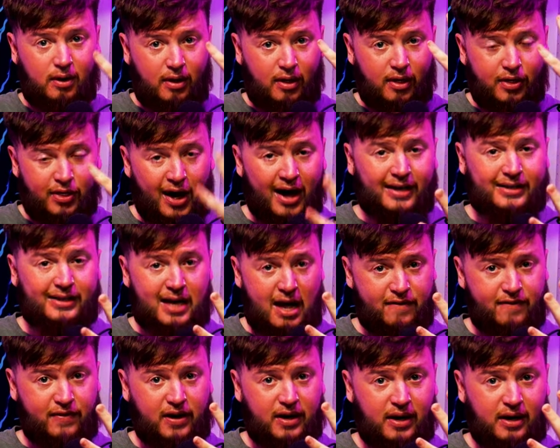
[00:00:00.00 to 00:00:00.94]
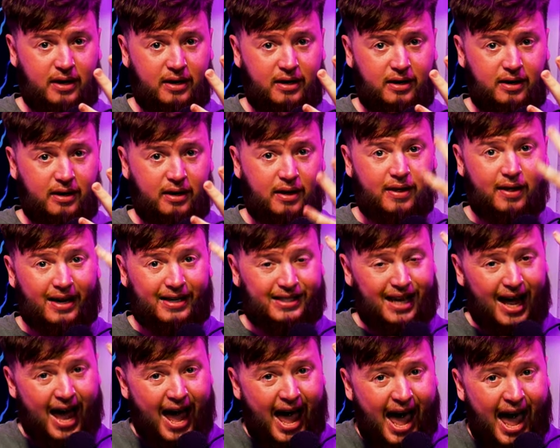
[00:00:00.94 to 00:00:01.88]
That's heavy. That's
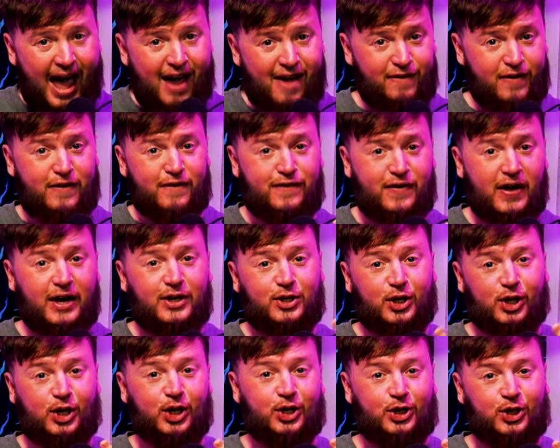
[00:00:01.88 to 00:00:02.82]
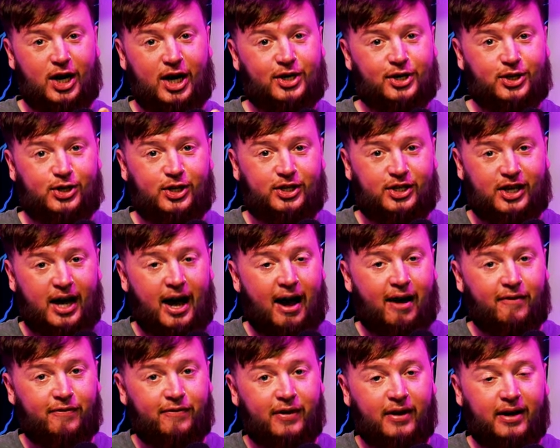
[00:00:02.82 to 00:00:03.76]
a heavy fixture congestion to
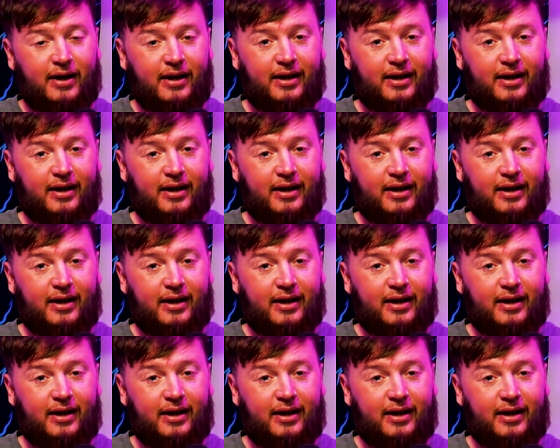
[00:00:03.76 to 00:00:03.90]
have.